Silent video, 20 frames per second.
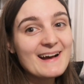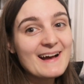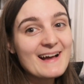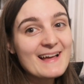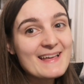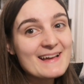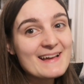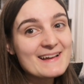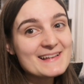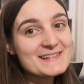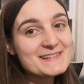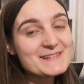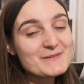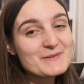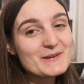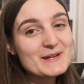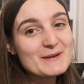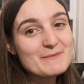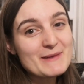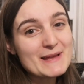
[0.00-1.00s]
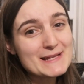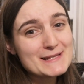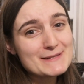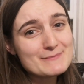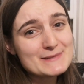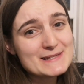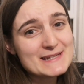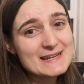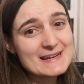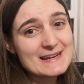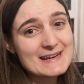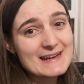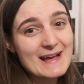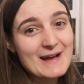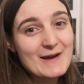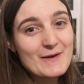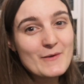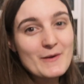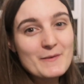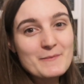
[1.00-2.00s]
Hi guys, so I'm going to make some dinner
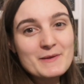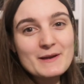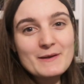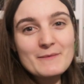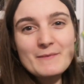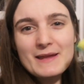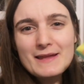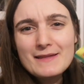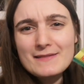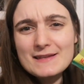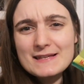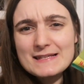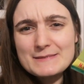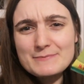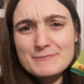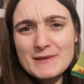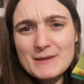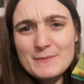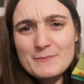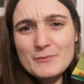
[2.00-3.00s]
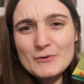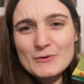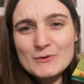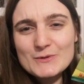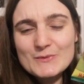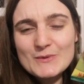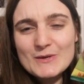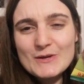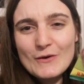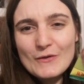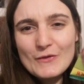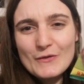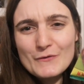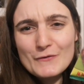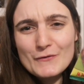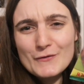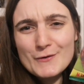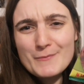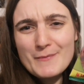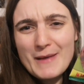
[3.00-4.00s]
now. I'm going to make these meatballs. We got them
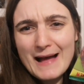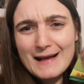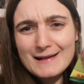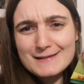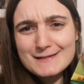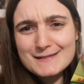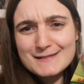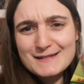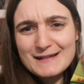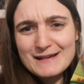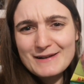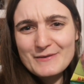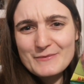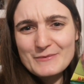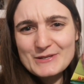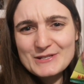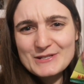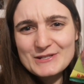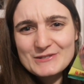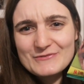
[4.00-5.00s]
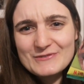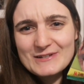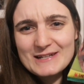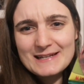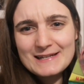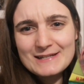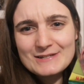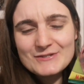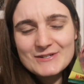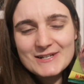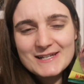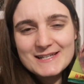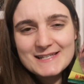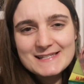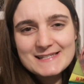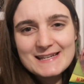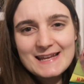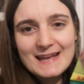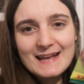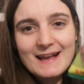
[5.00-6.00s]
from Asda, which is really
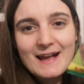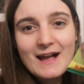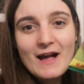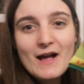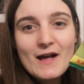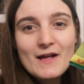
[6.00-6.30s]
interesting.